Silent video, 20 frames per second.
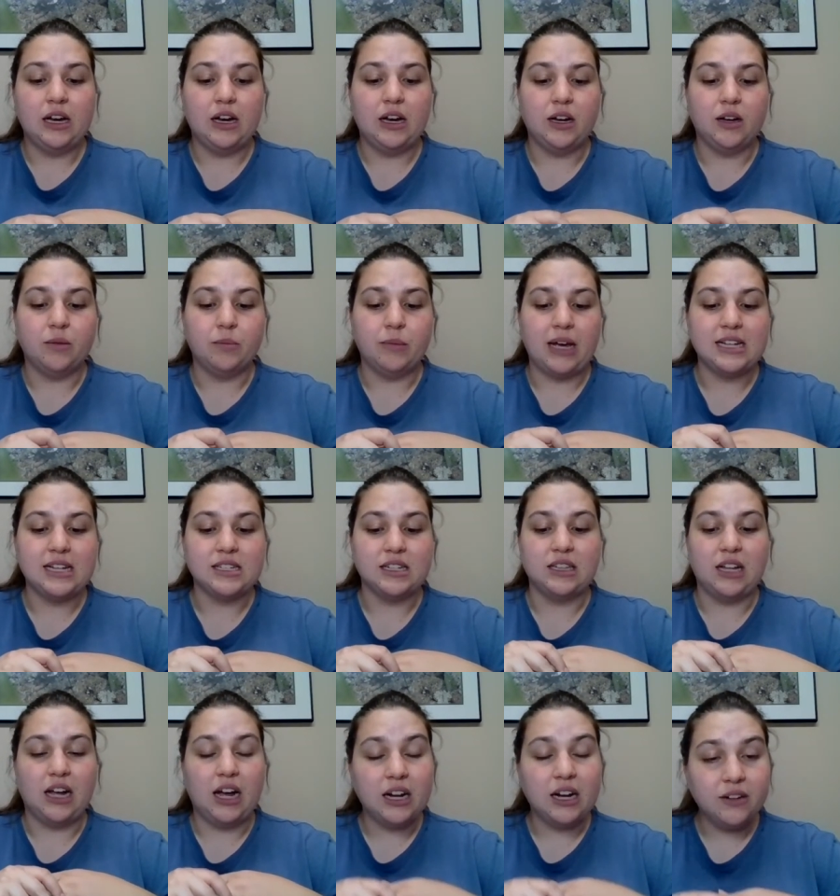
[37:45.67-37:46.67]
um, has
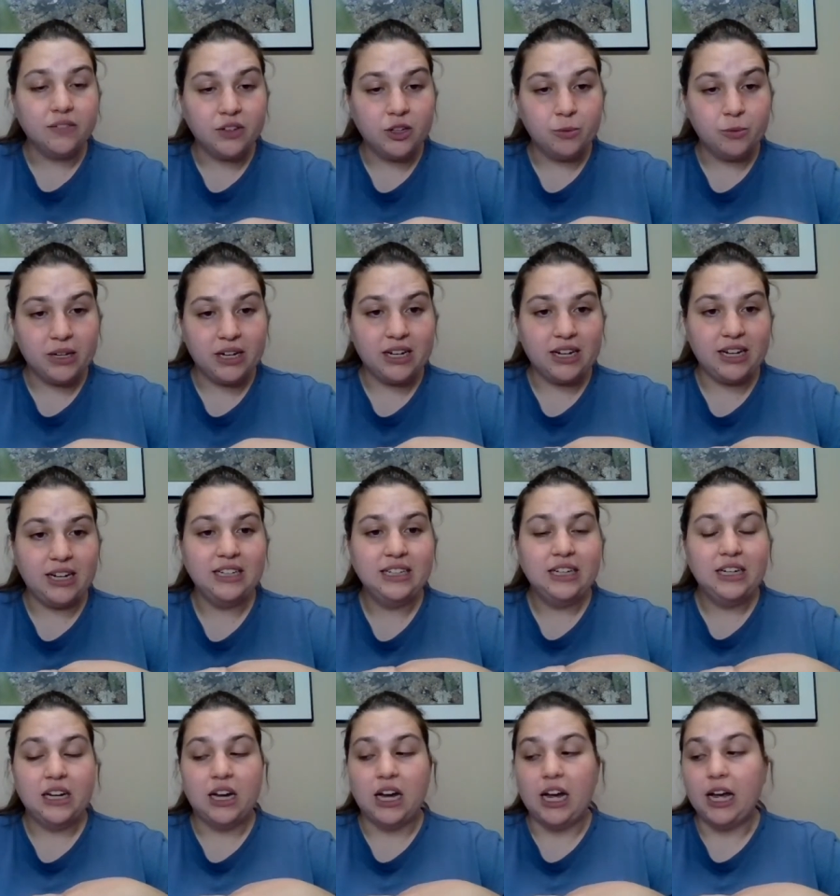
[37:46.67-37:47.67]
a lot of humidity,